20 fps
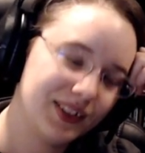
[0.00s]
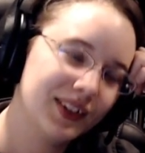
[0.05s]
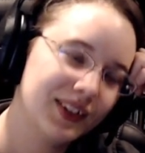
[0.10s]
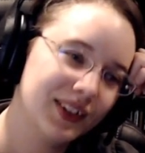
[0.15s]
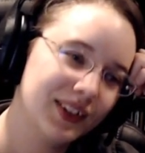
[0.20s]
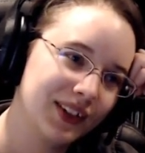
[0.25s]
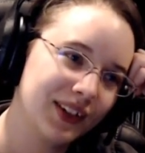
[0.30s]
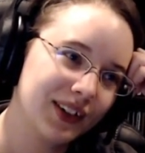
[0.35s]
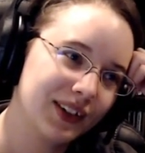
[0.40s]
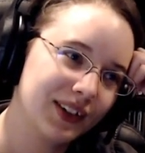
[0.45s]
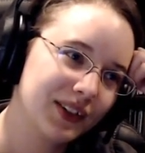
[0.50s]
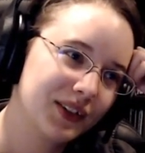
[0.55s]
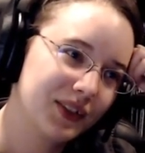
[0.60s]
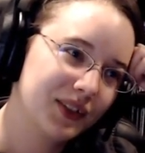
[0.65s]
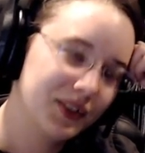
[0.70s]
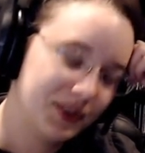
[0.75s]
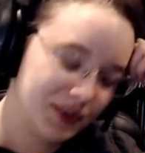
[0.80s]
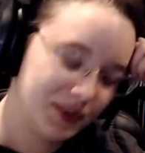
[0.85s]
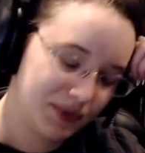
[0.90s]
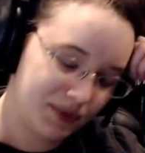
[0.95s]
Okay.
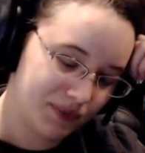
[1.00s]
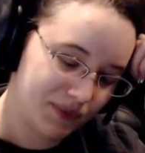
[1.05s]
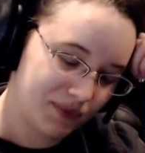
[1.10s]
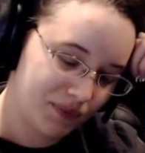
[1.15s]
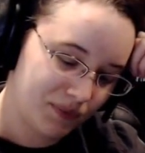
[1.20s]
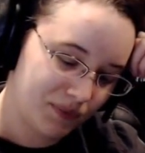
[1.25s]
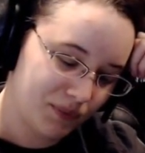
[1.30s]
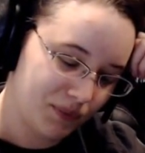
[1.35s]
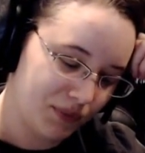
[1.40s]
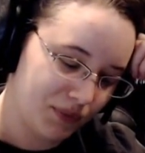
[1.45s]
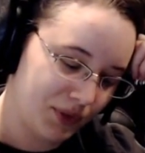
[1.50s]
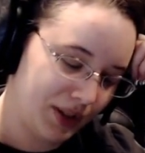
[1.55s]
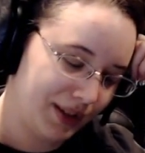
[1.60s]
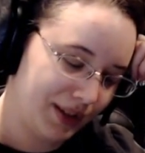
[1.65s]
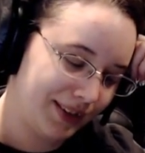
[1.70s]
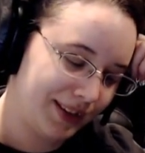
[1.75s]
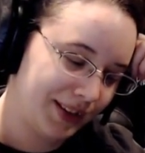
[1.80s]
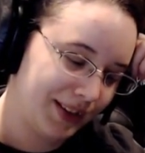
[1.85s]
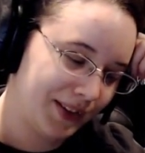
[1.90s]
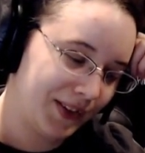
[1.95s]
Yeah,
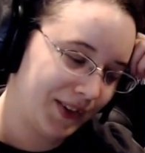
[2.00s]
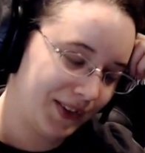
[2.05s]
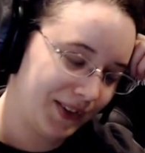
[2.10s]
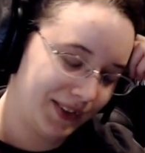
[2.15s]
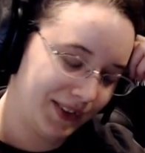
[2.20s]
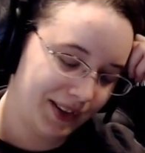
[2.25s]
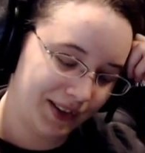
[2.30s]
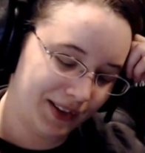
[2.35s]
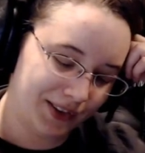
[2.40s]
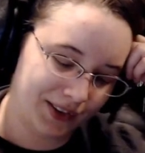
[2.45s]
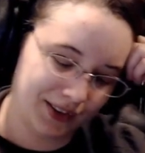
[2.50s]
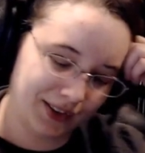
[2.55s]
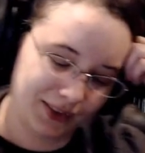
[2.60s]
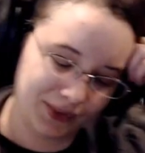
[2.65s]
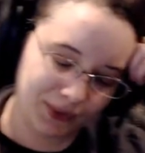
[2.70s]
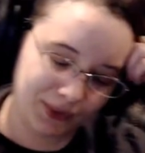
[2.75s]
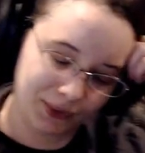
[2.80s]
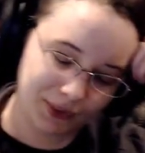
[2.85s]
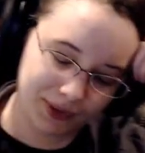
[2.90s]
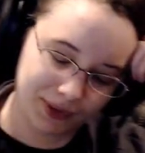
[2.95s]
that's that
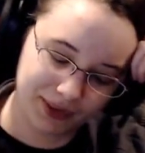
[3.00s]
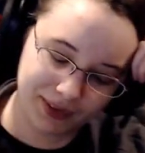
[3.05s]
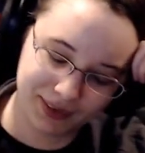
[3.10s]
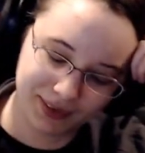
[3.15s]
story.